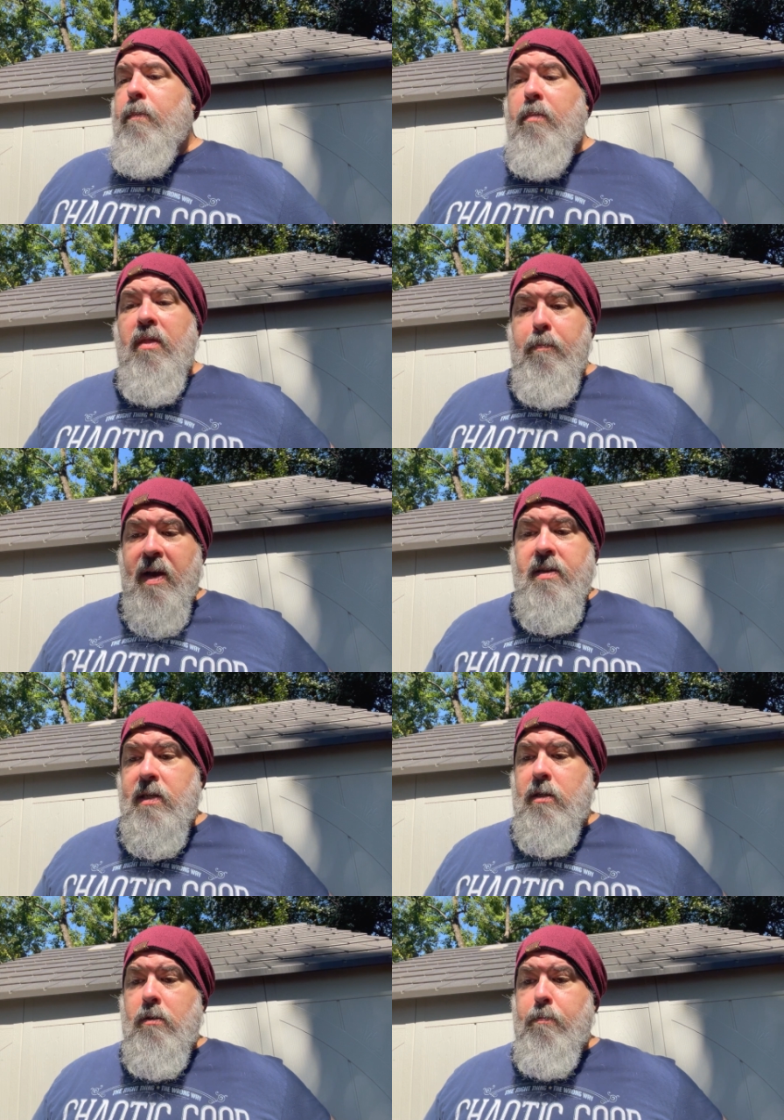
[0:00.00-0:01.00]
But the
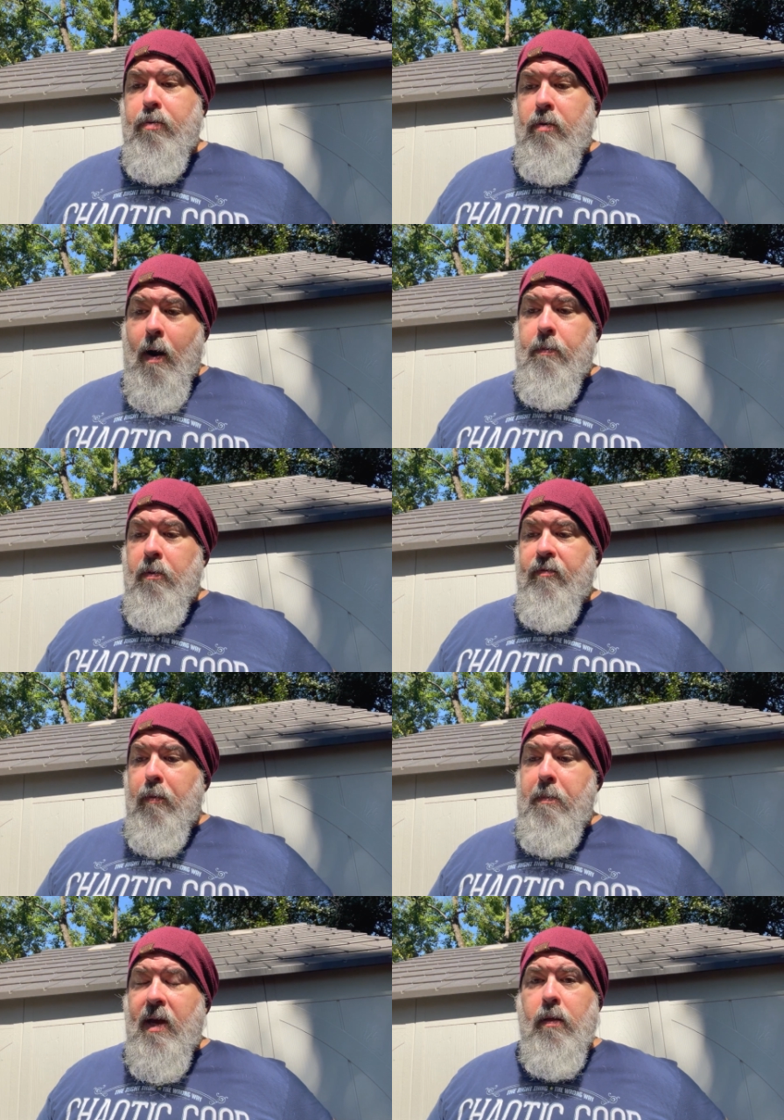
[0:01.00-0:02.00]
biggest problem for
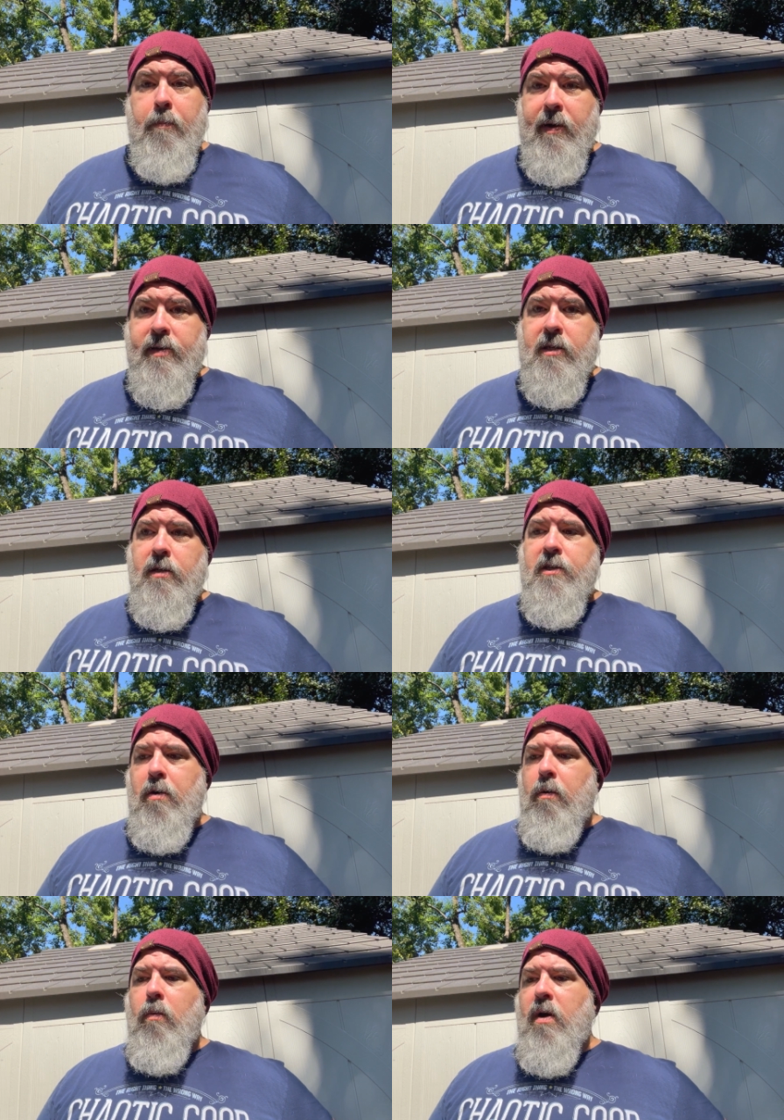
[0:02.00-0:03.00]
me, the biggest
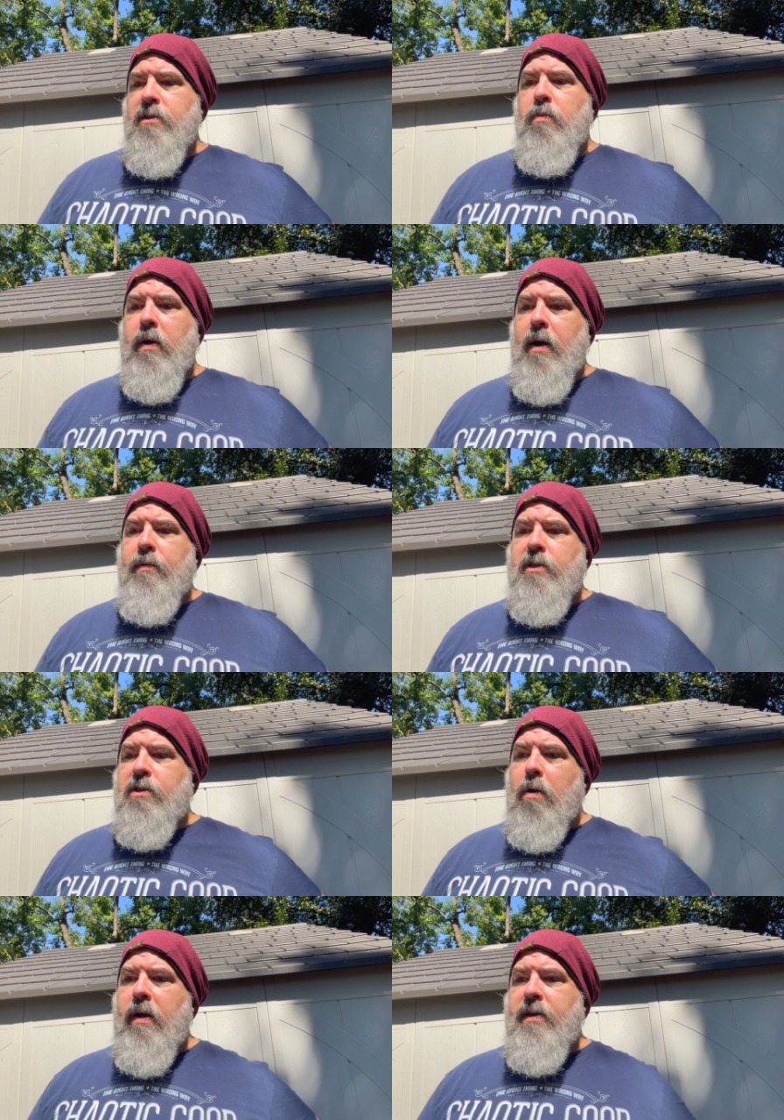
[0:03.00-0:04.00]
concern was when I was
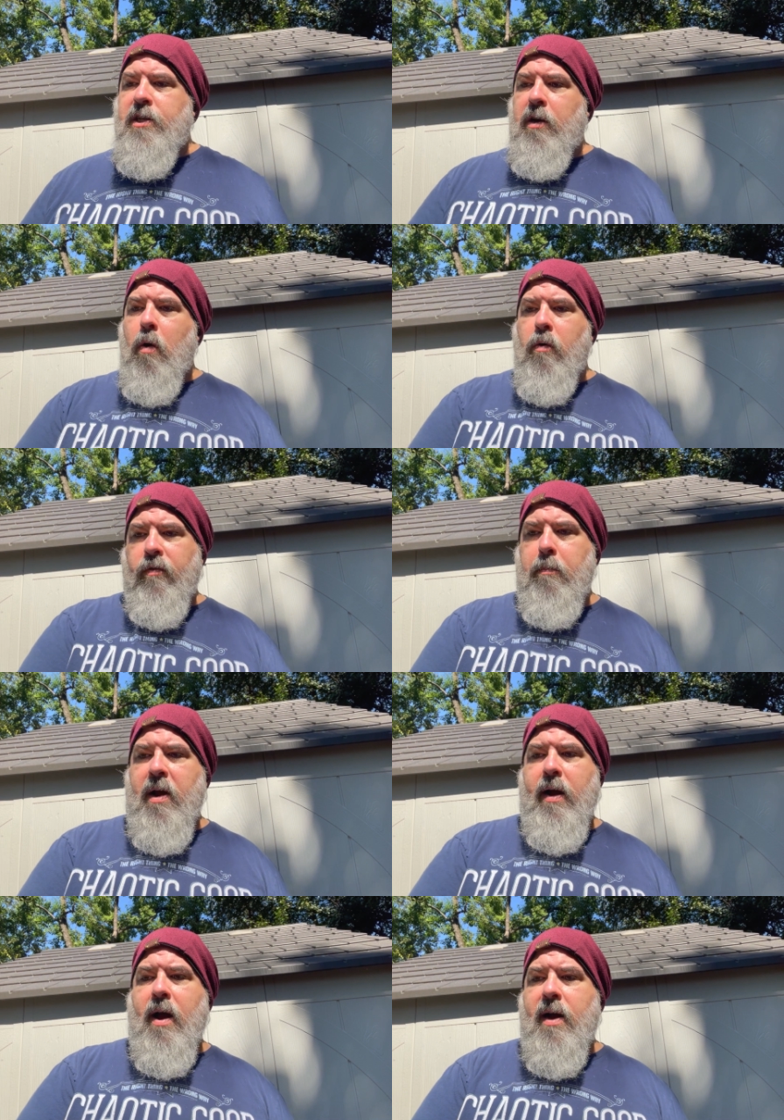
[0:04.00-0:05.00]
starting to go over
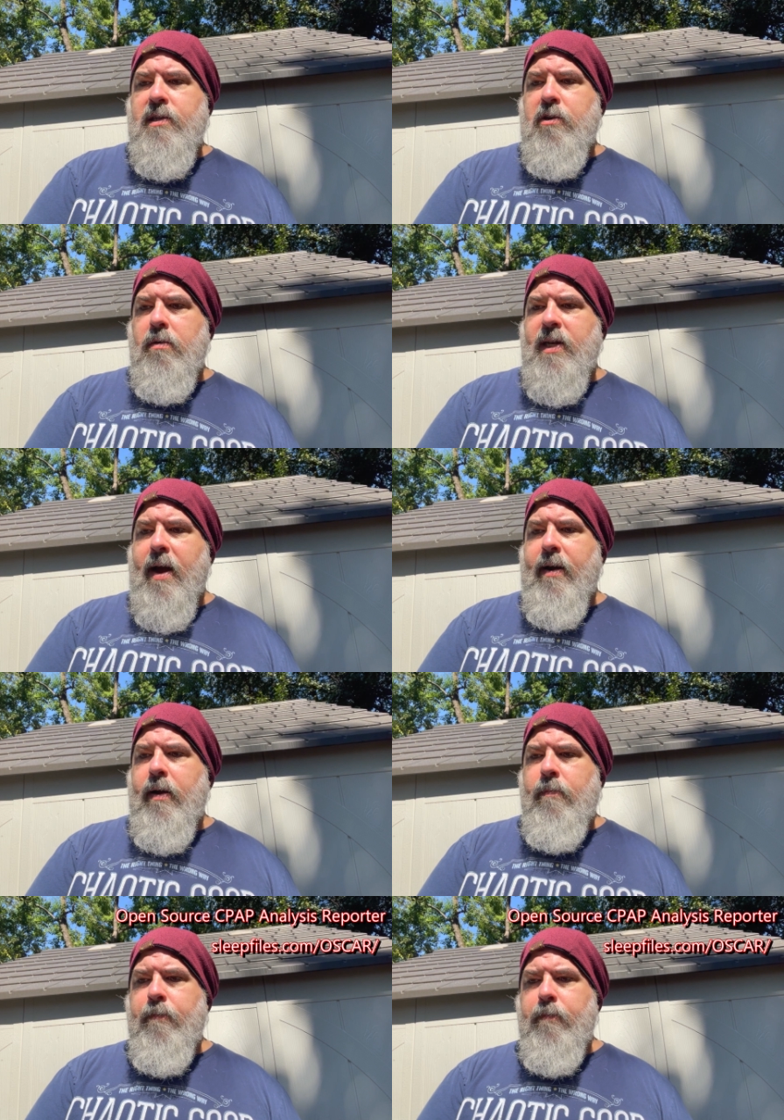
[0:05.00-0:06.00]
my Oscar
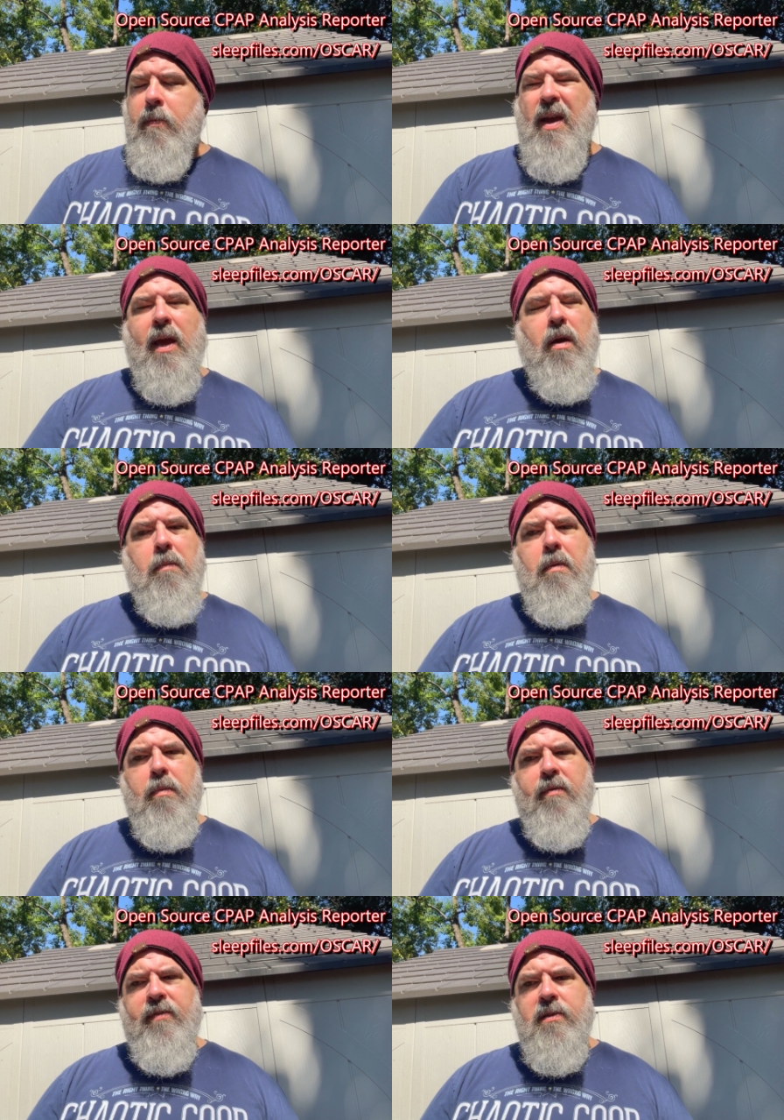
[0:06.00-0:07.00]
data. I can't
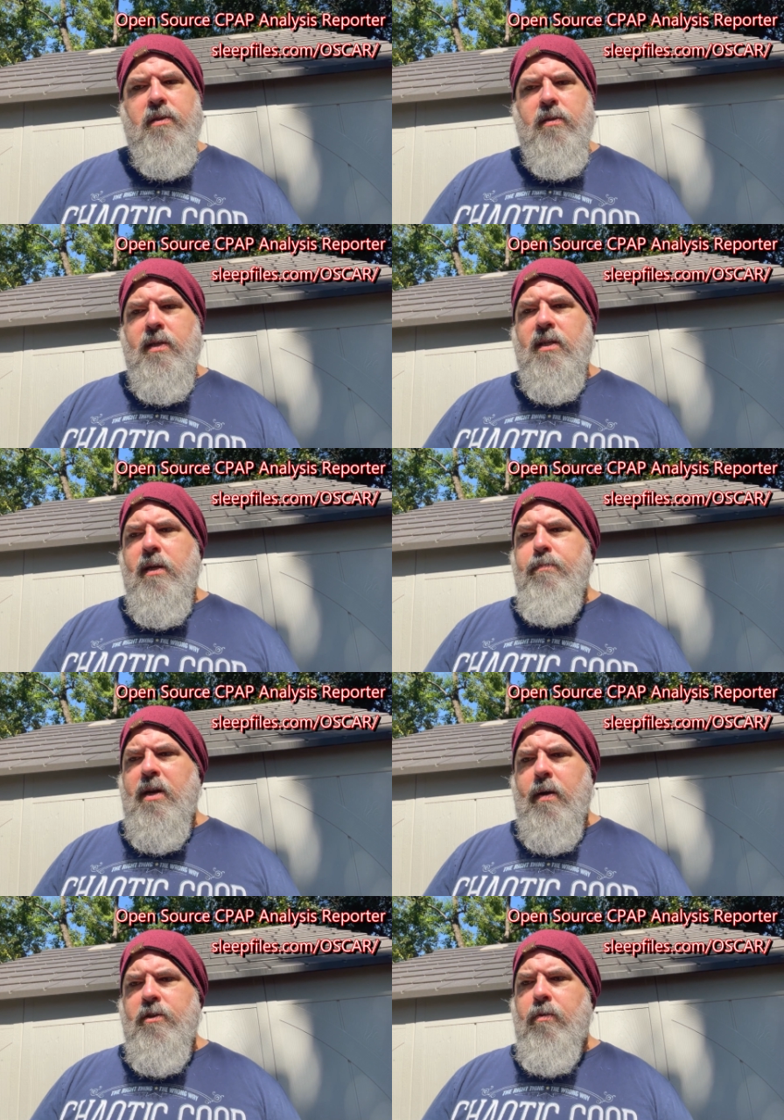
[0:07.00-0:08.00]
remember if this is the sleep
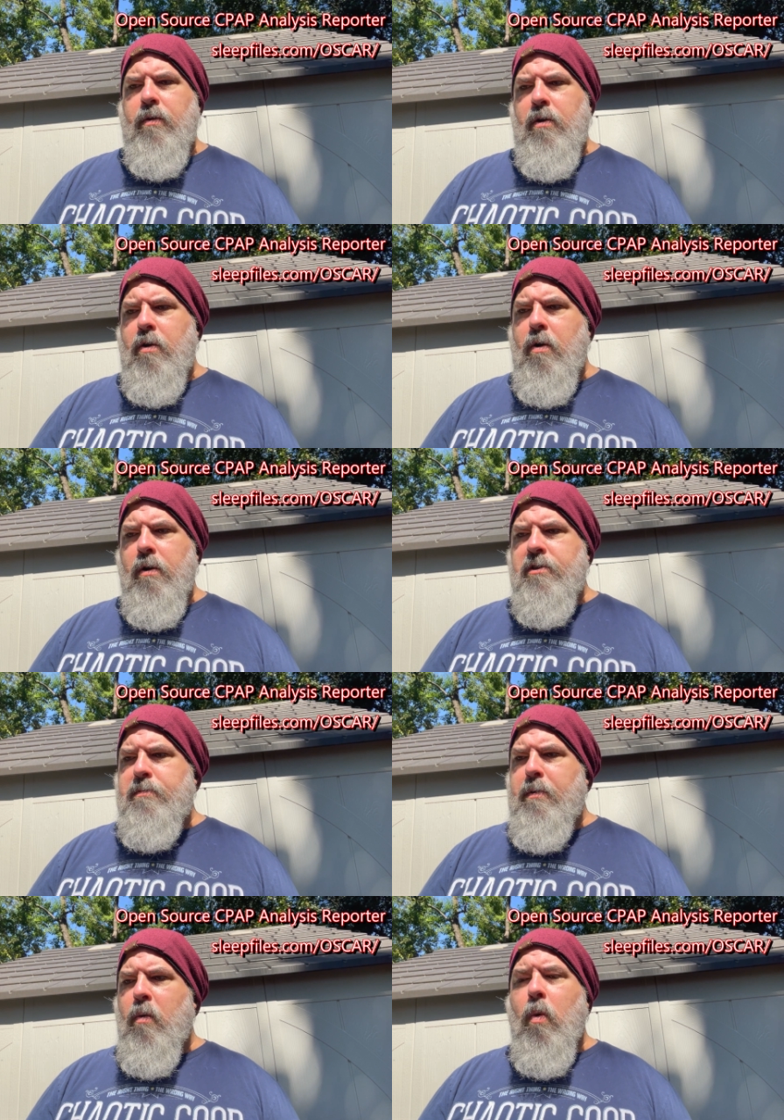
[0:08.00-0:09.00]
doctor or the nurse,
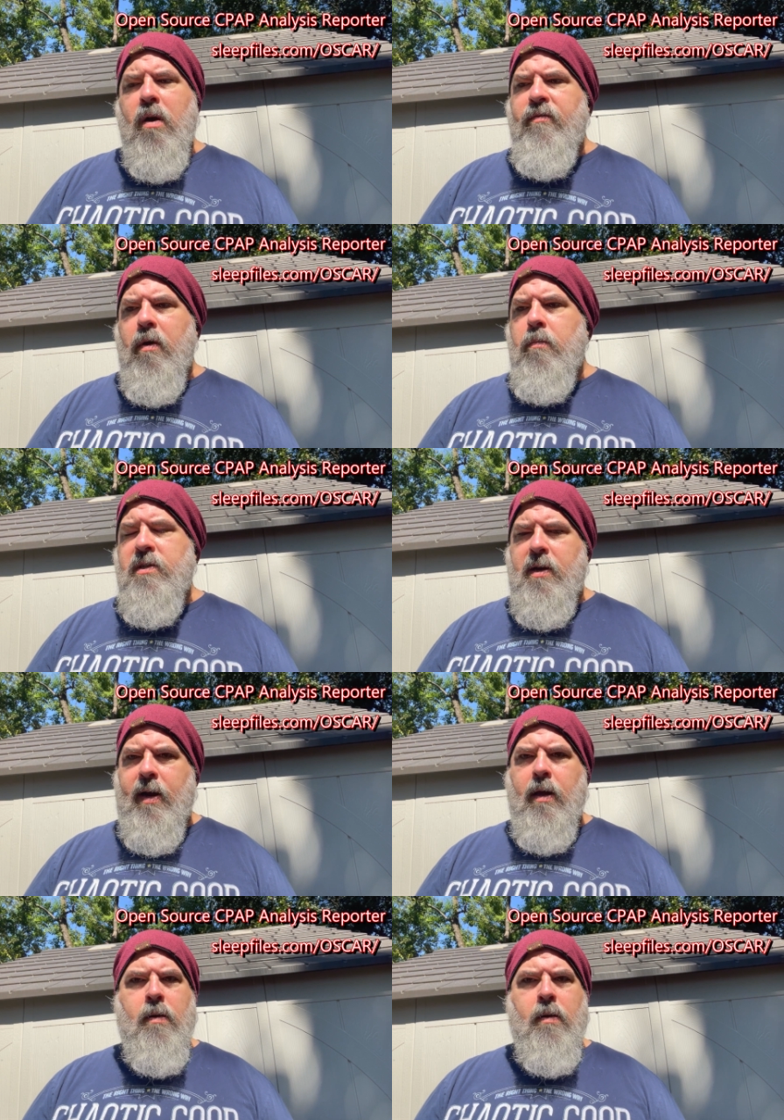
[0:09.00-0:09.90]
but one of them was like,